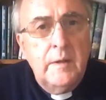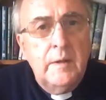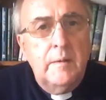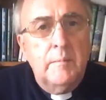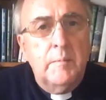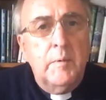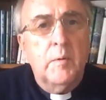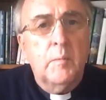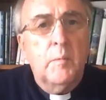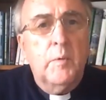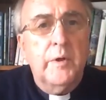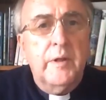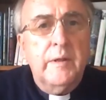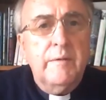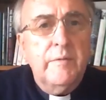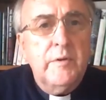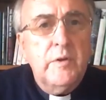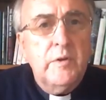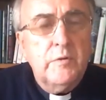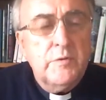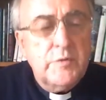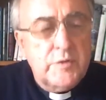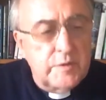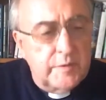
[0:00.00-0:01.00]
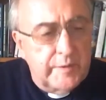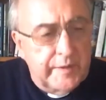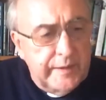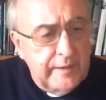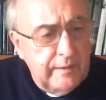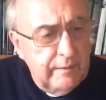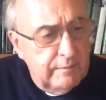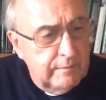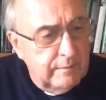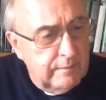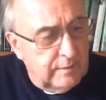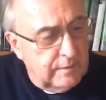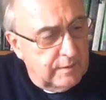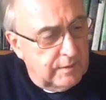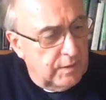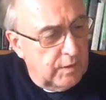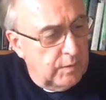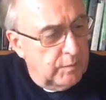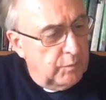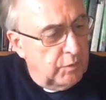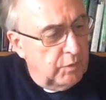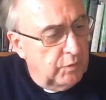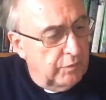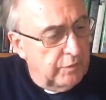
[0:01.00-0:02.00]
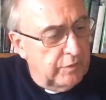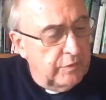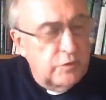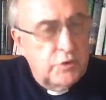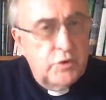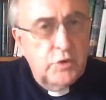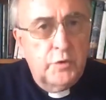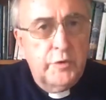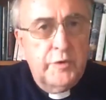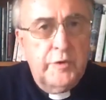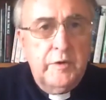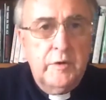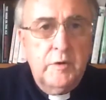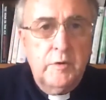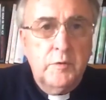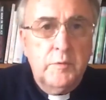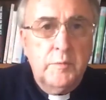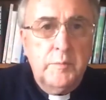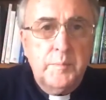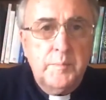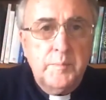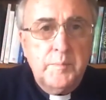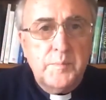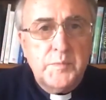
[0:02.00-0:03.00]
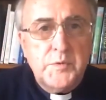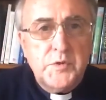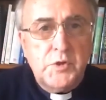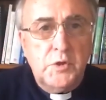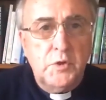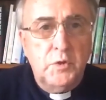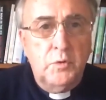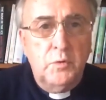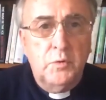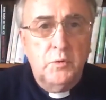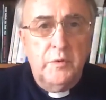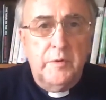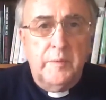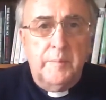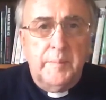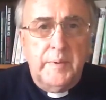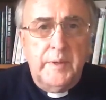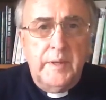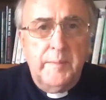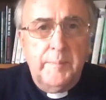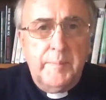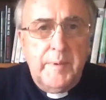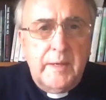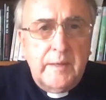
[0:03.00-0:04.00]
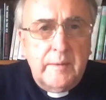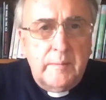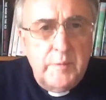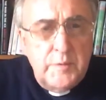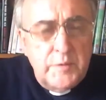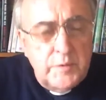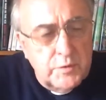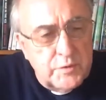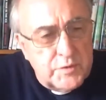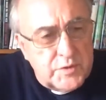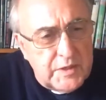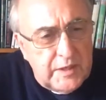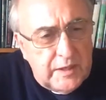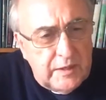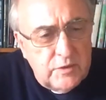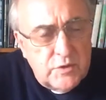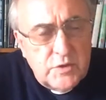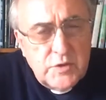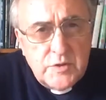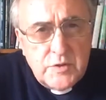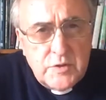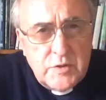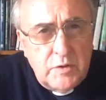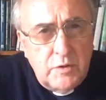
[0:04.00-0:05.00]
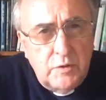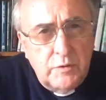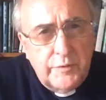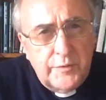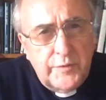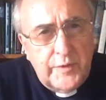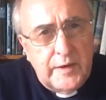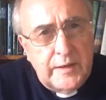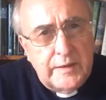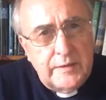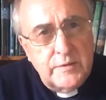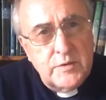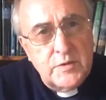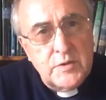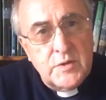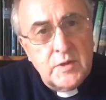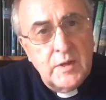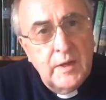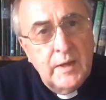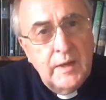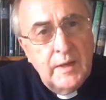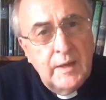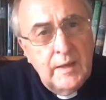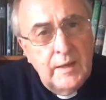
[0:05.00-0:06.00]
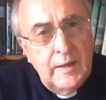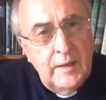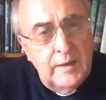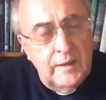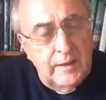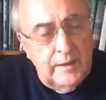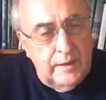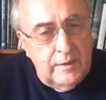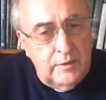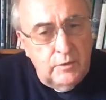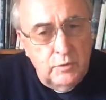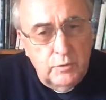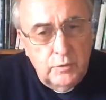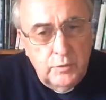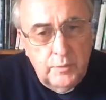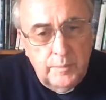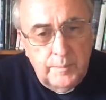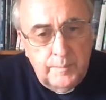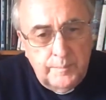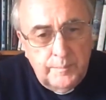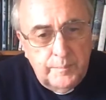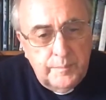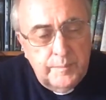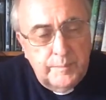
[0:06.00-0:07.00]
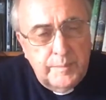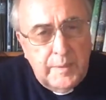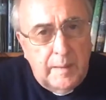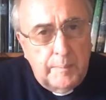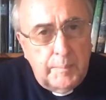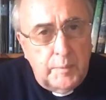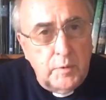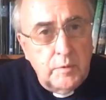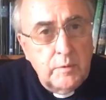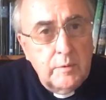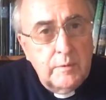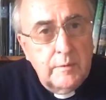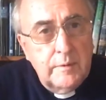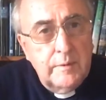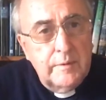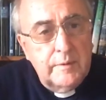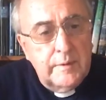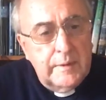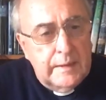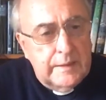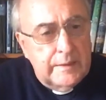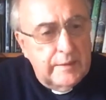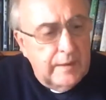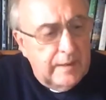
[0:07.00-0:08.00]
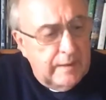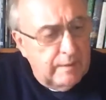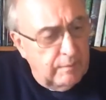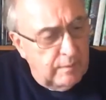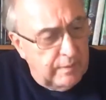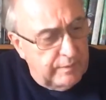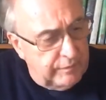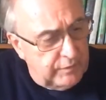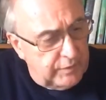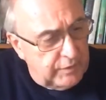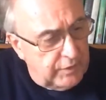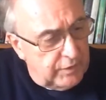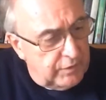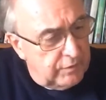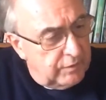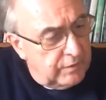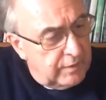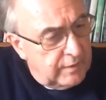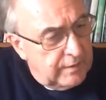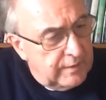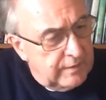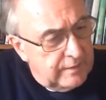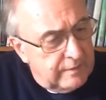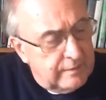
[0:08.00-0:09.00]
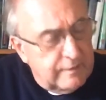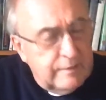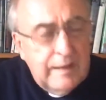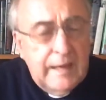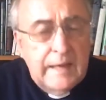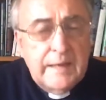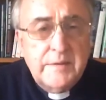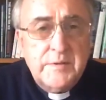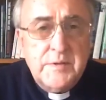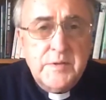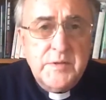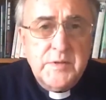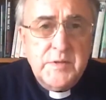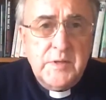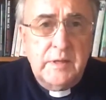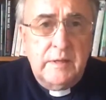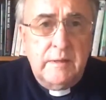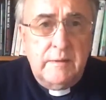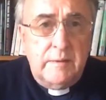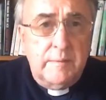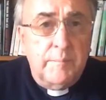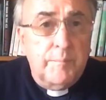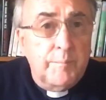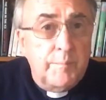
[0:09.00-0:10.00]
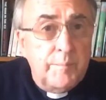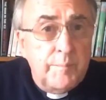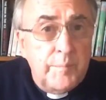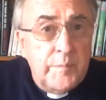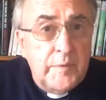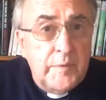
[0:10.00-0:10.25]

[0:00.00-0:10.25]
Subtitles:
but whatever you're doing, I hope you're enjoying your school and being back with your teachers and your friends in your bubble and however you get to see them.